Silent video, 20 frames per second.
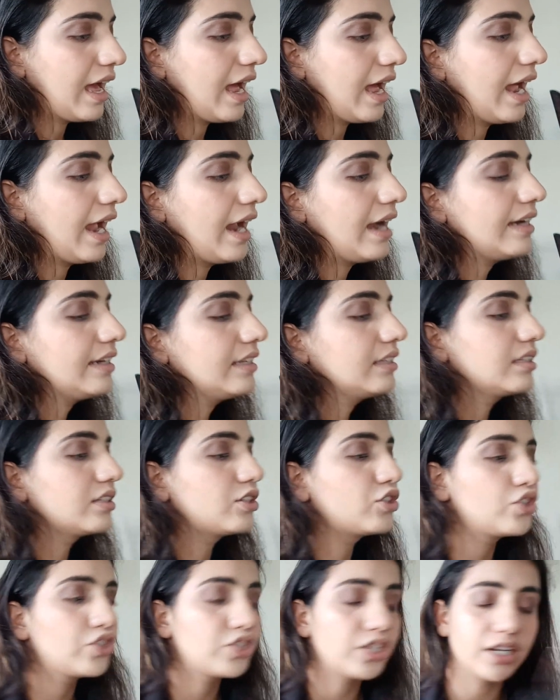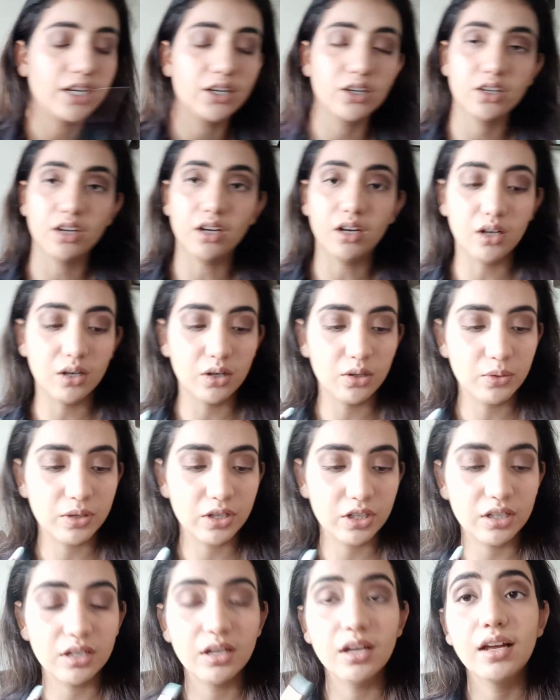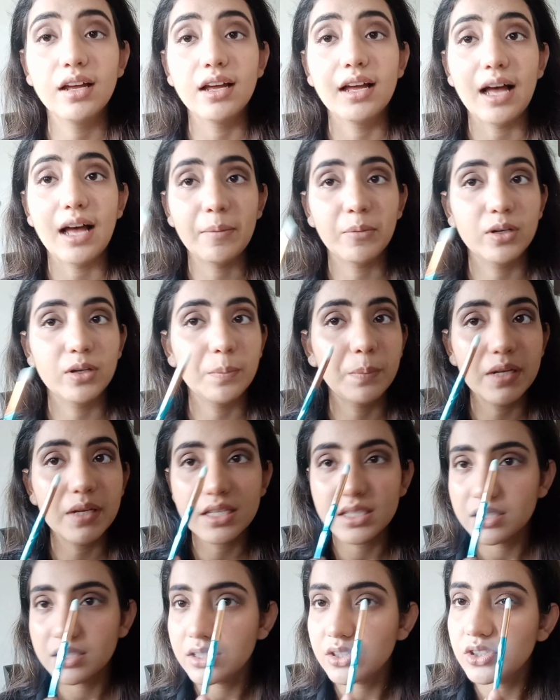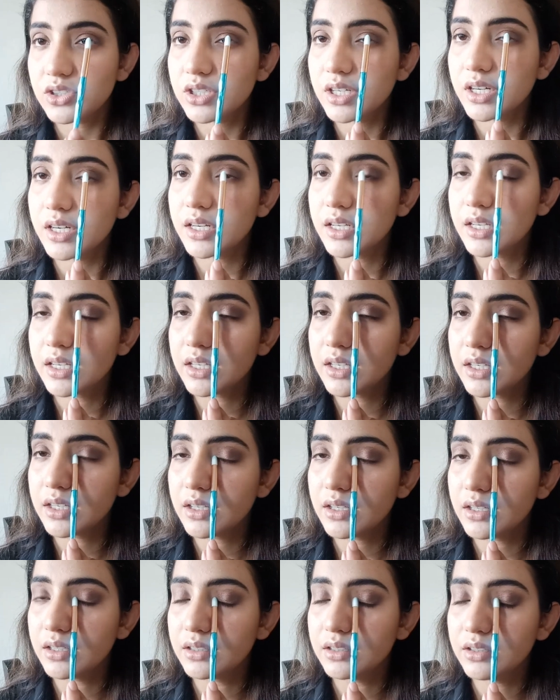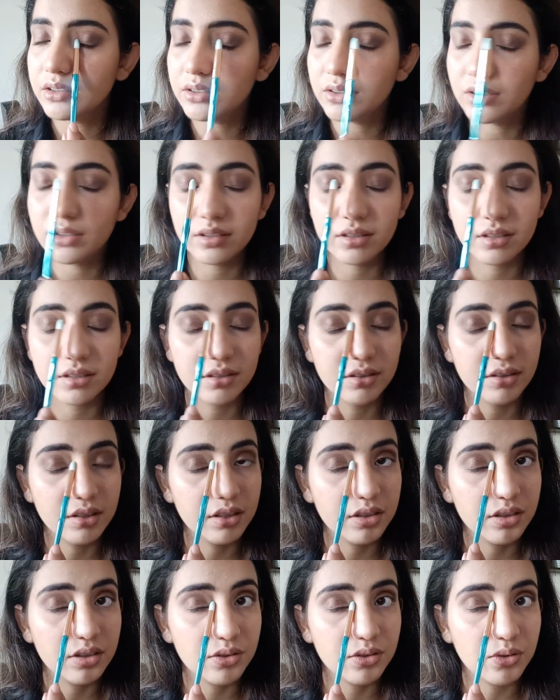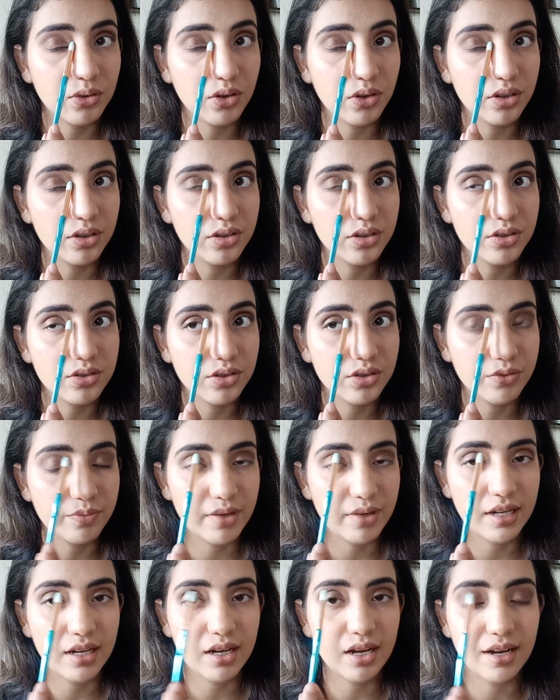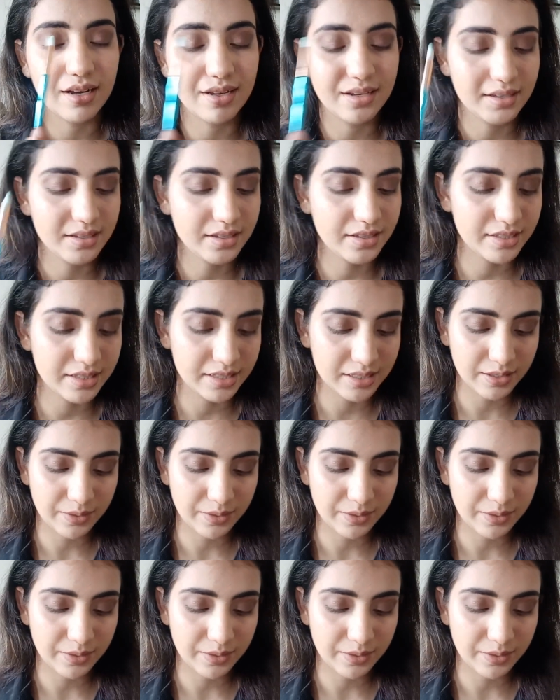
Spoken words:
And this shade I'm gonna place this shade here on the inner corners of my eyes,